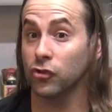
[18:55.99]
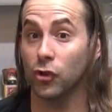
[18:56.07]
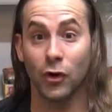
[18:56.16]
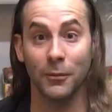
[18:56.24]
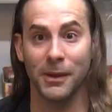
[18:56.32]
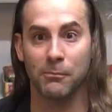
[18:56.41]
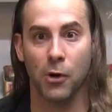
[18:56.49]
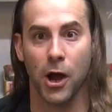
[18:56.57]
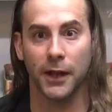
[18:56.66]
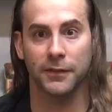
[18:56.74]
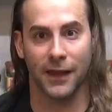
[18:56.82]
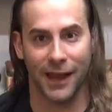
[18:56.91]
do them in
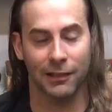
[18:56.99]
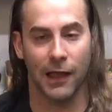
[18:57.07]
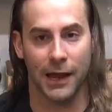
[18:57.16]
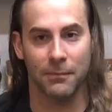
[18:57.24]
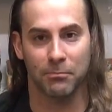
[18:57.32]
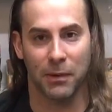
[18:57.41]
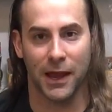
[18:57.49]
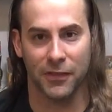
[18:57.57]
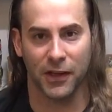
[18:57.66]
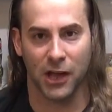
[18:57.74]
broad daylight and pay the